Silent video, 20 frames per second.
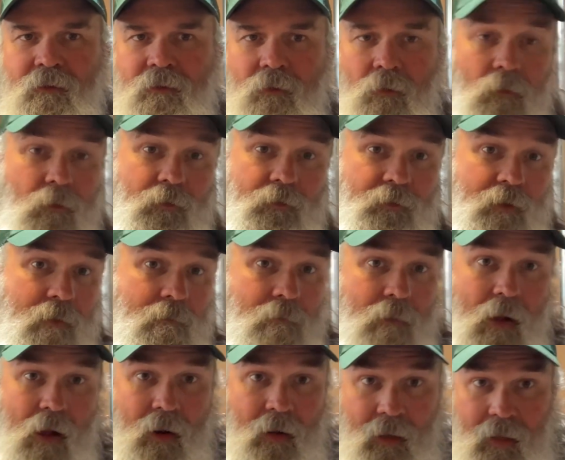or
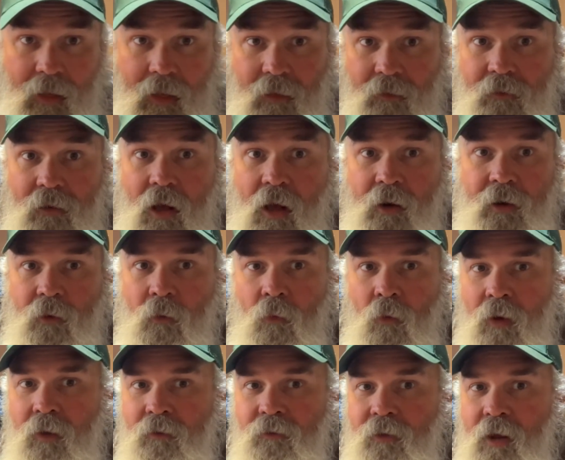somebody had done it
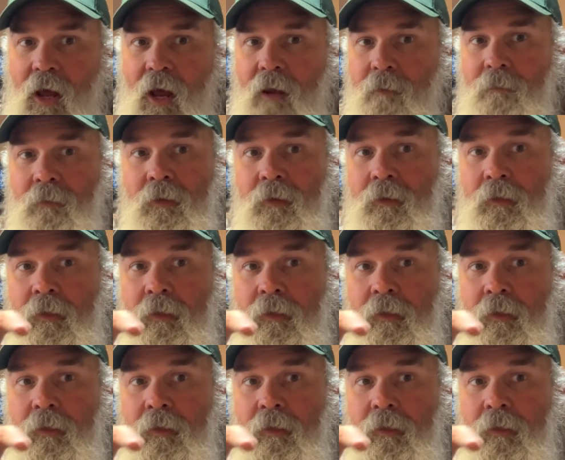one time.